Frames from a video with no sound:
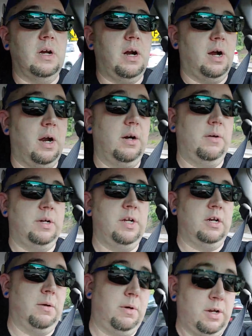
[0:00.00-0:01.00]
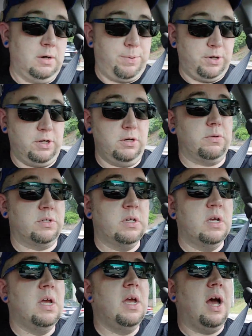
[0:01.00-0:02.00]
are going to produce
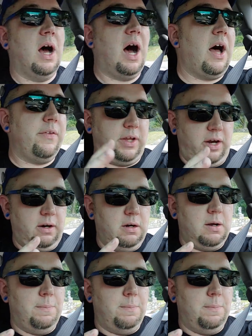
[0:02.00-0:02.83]
on there.